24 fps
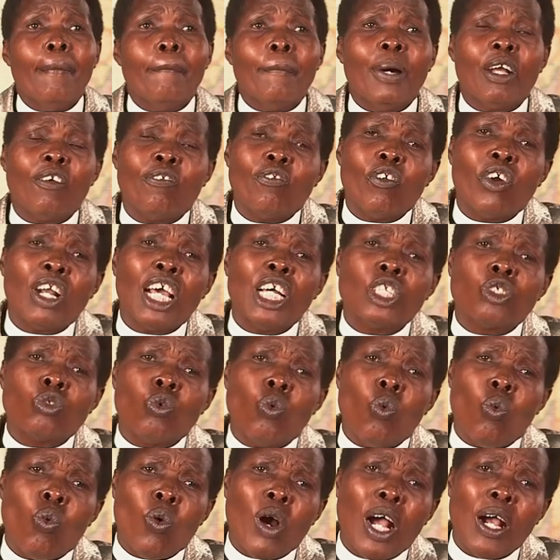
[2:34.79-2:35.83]
But for us,
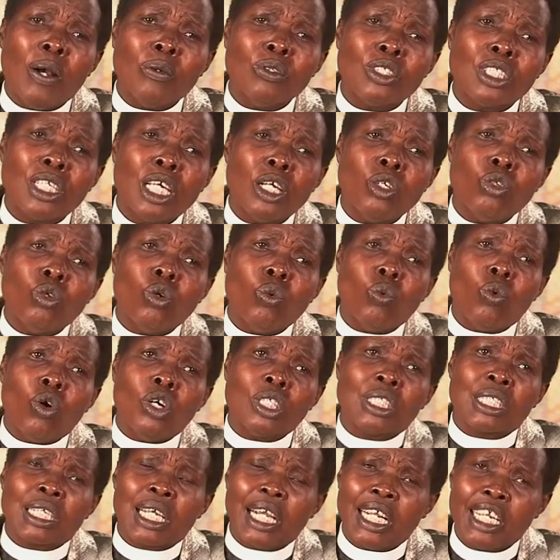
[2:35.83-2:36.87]
we won't tell you
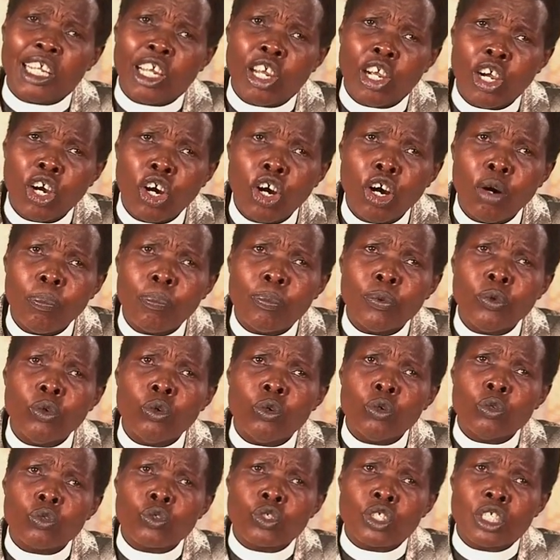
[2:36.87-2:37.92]
what can help
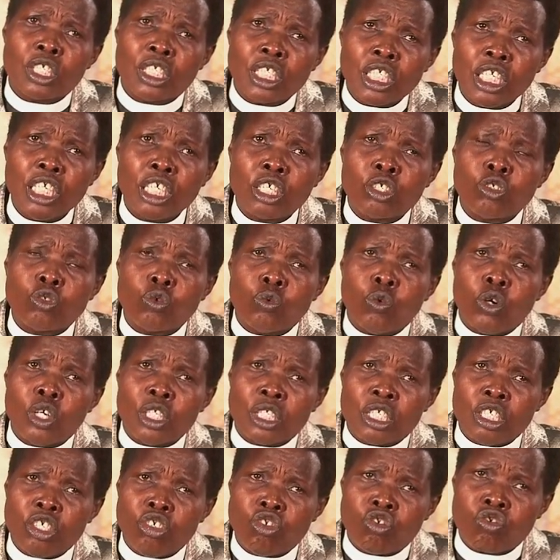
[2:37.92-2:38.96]
you stick to
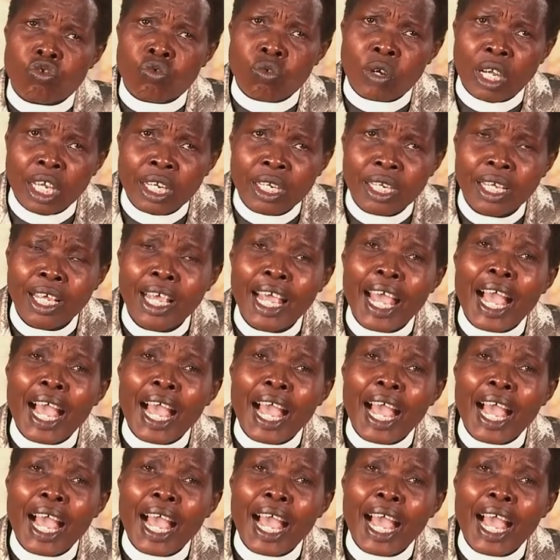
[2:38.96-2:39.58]
what is right.